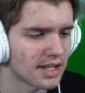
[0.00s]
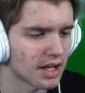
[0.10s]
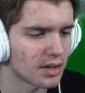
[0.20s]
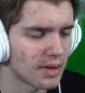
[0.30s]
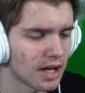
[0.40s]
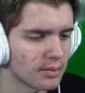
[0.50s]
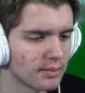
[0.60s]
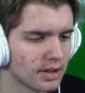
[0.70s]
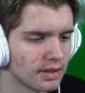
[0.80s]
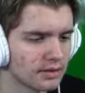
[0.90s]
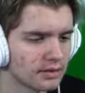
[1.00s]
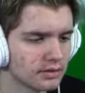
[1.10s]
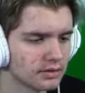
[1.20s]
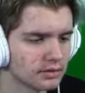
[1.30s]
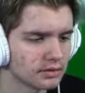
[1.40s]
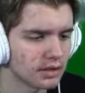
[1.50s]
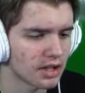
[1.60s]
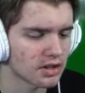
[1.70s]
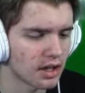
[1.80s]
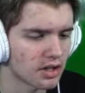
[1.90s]
take out the bottom. Yeah. The one, I
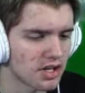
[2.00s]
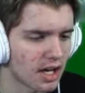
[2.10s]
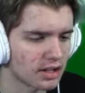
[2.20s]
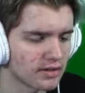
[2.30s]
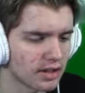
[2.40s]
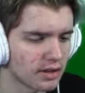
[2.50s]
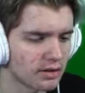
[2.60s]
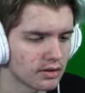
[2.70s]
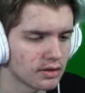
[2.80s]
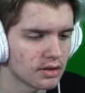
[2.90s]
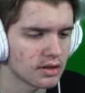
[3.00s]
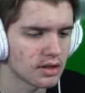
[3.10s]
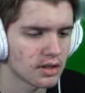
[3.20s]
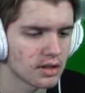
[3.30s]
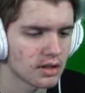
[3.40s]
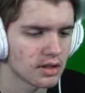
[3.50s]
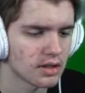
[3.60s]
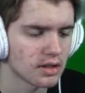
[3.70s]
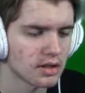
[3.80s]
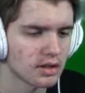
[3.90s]
saw it in Jack's video. The ones that
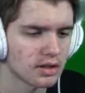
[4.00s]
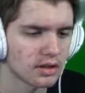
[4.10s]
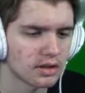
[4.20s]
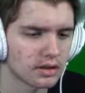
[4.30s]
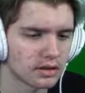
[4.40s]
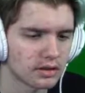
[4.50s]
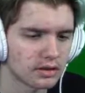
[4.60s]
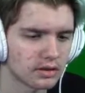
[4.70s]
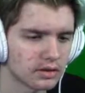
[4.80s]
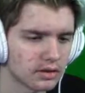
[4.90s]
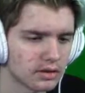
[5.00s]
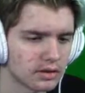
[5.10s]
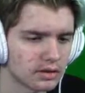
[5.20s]
um produce gas,